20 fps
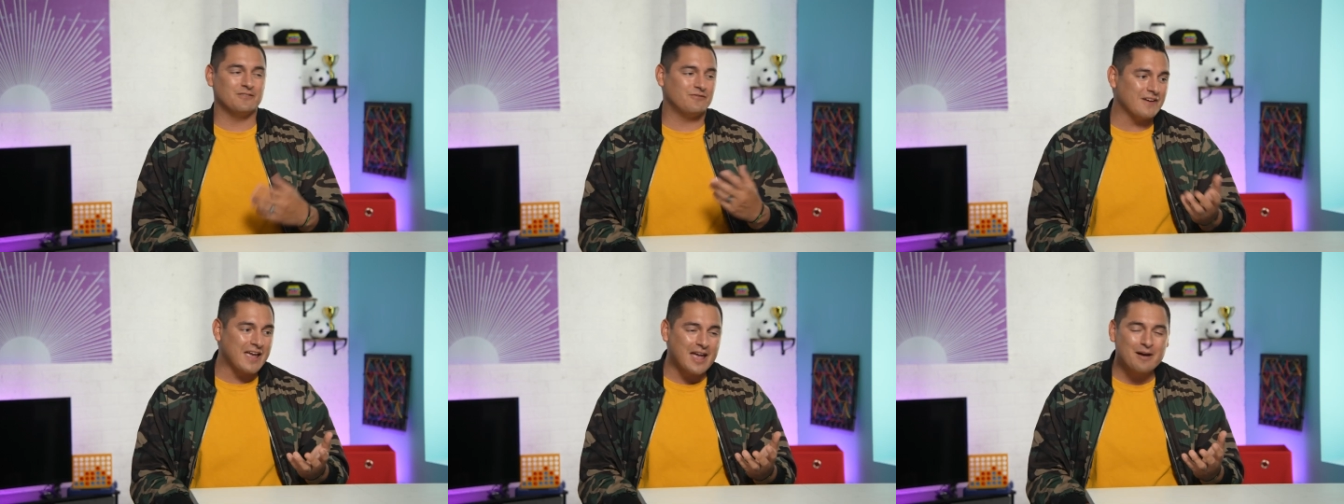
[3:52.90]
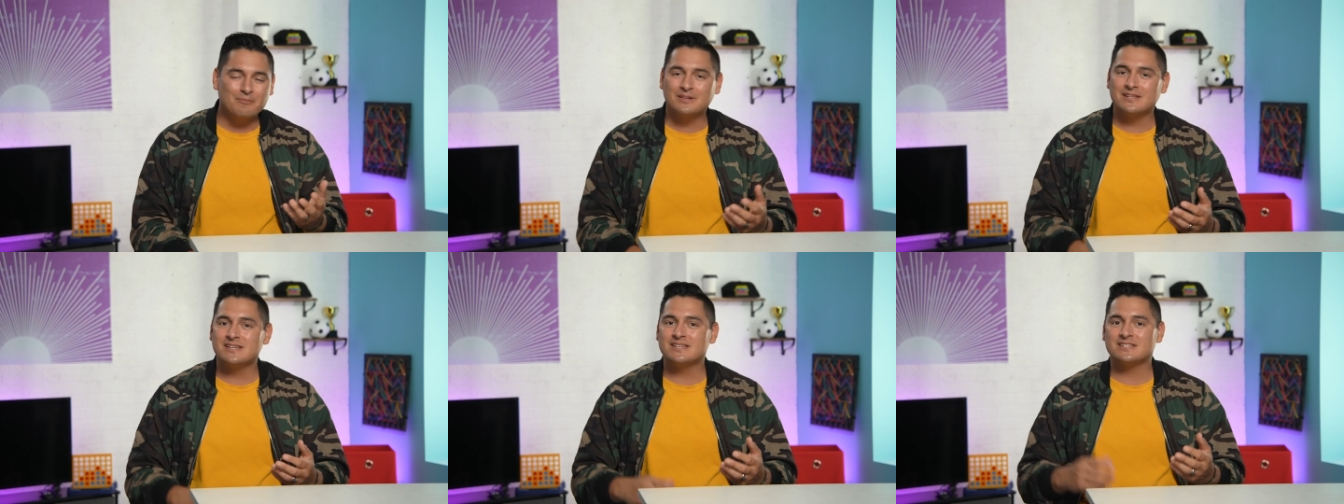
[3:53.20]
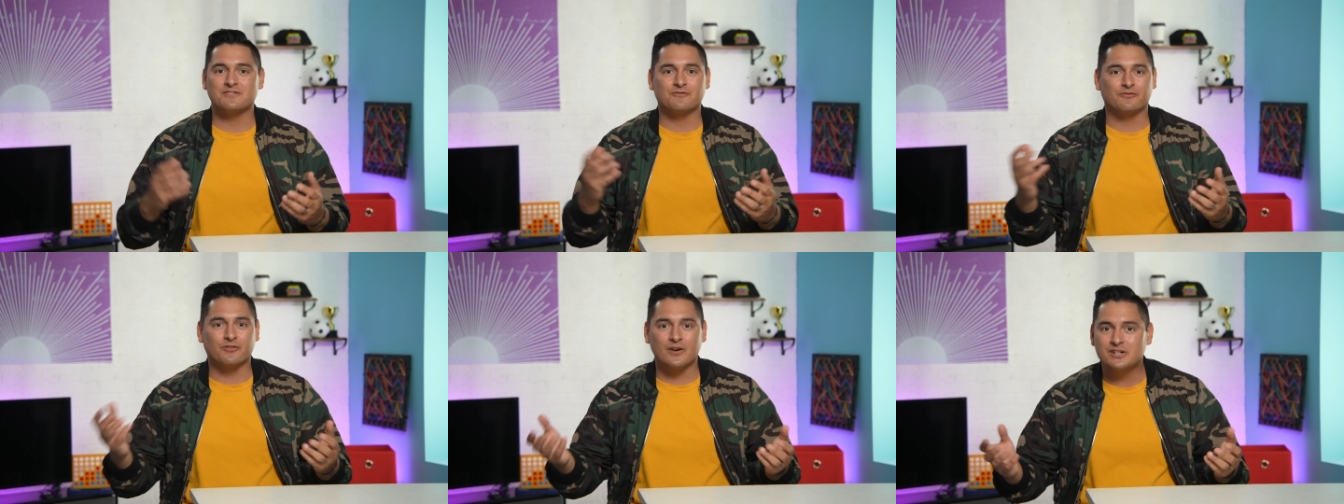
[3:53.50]
in
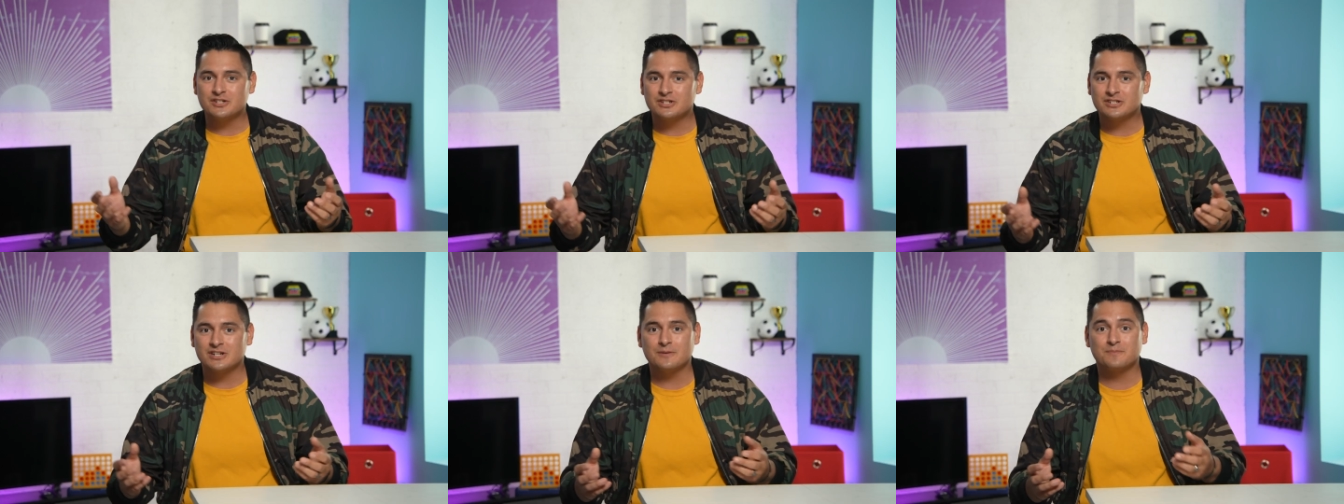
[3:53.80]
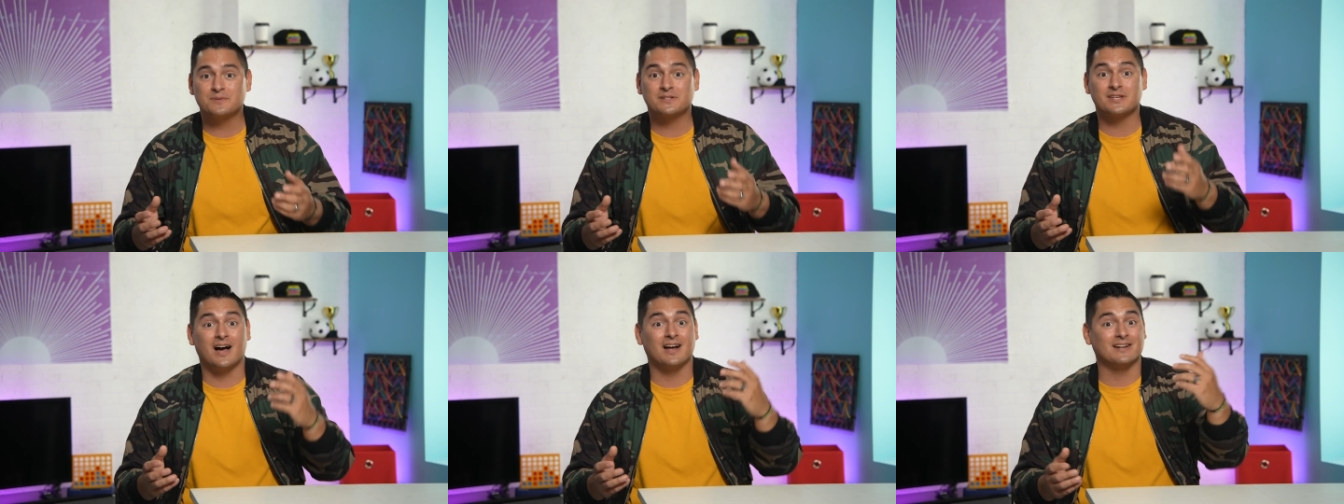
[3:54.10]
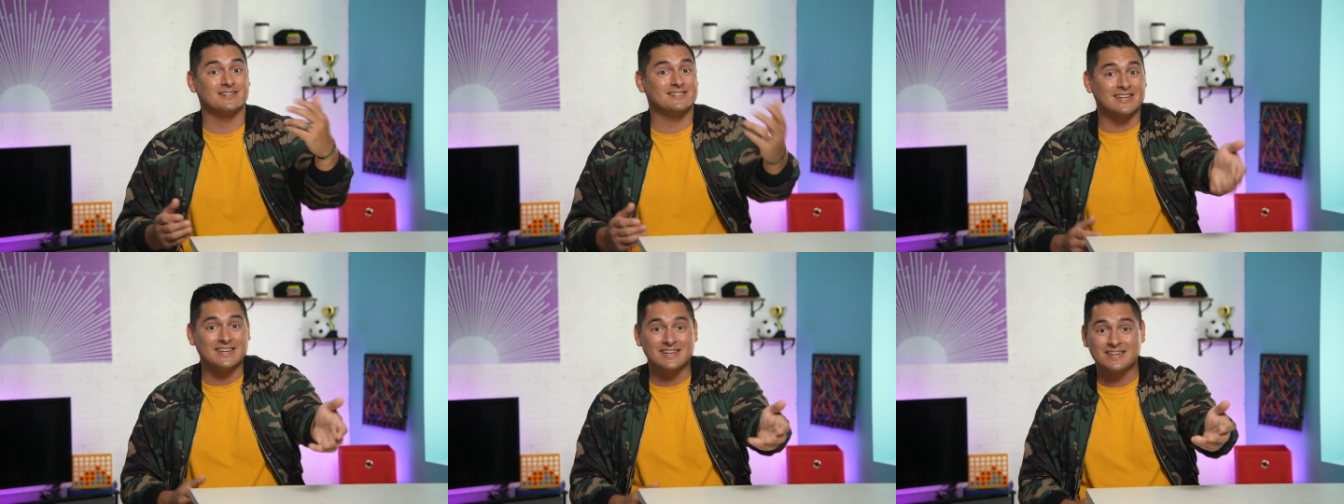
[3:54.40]
families in friendships,
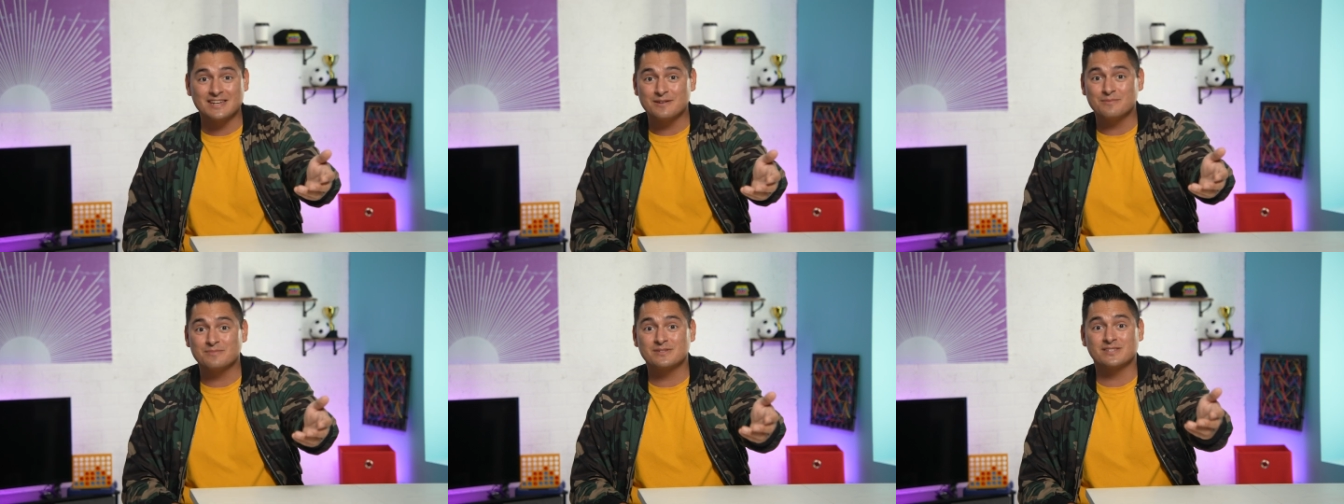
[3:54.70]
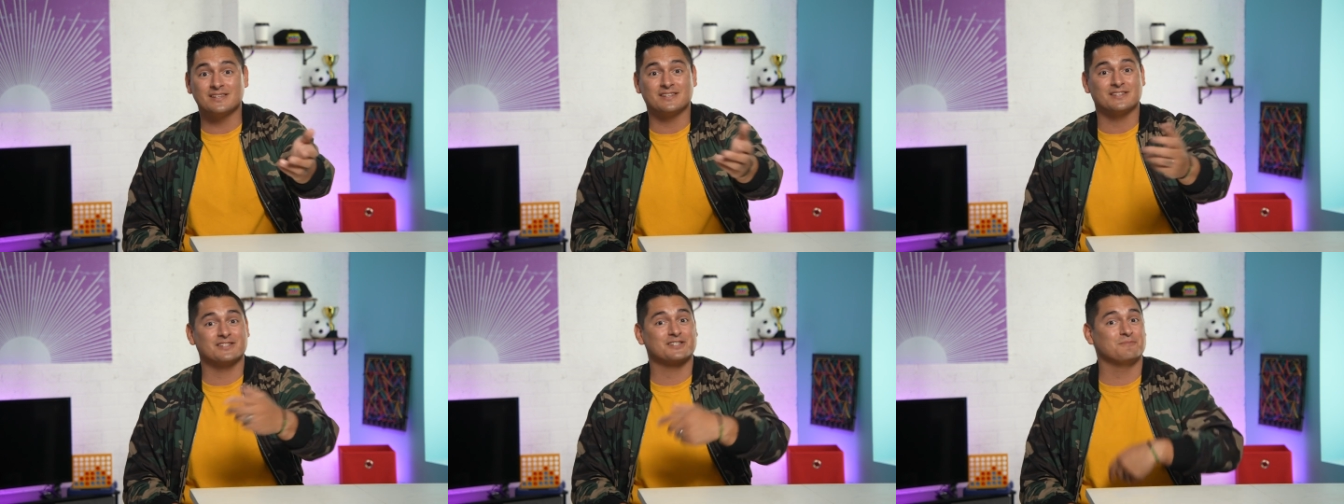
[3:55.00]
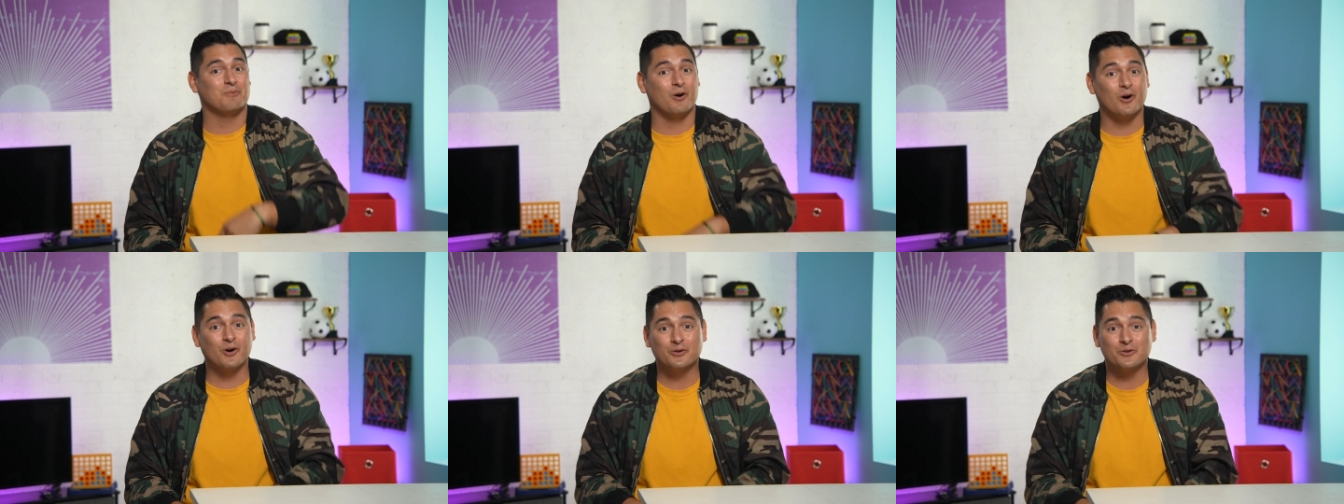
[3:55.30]
on teams in
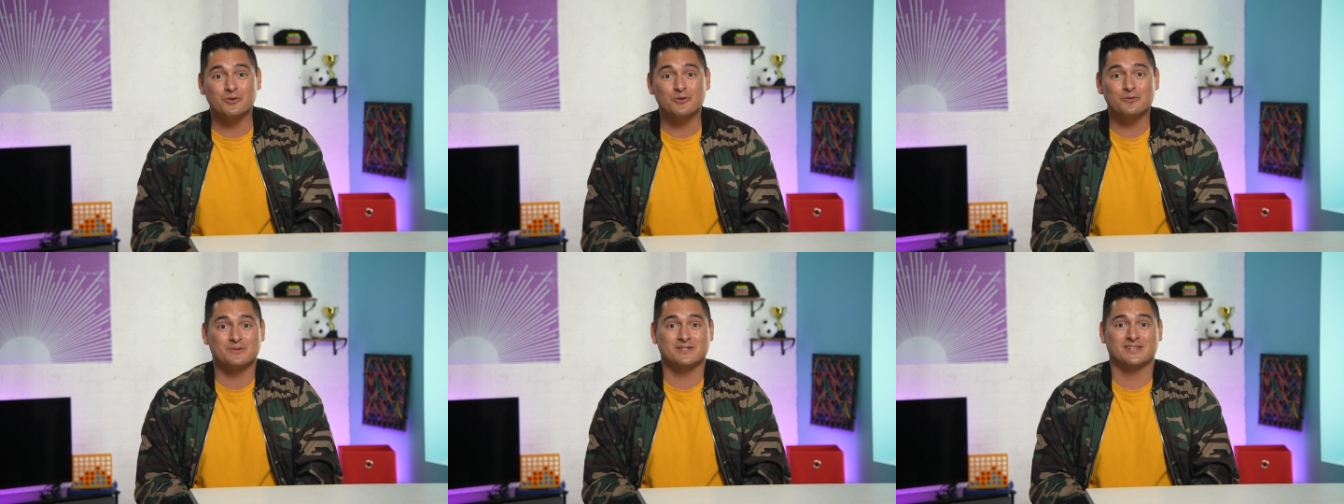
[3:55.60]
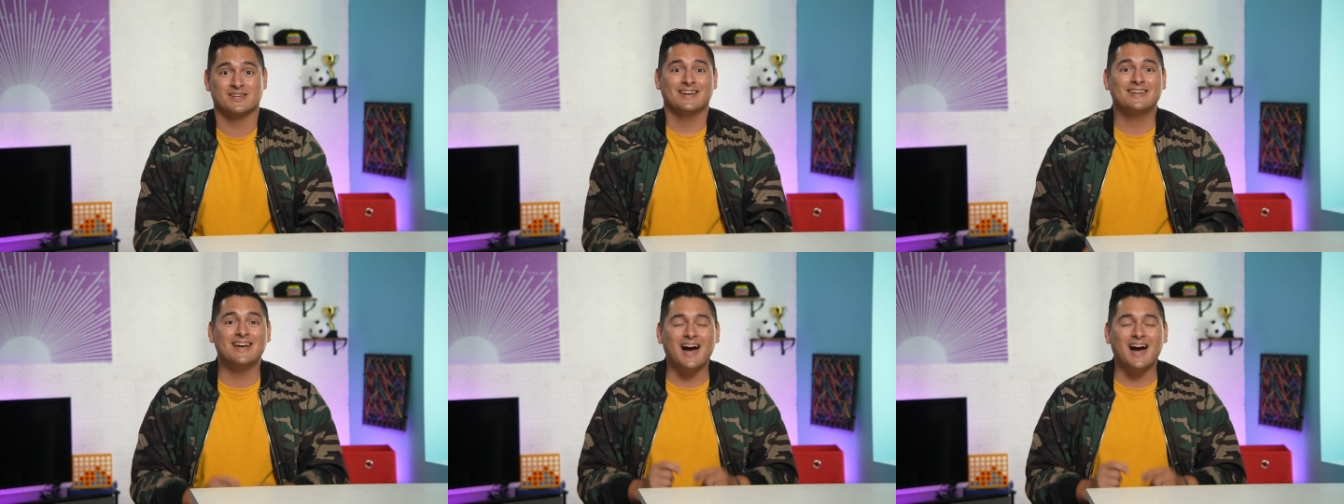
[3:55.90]
small groups.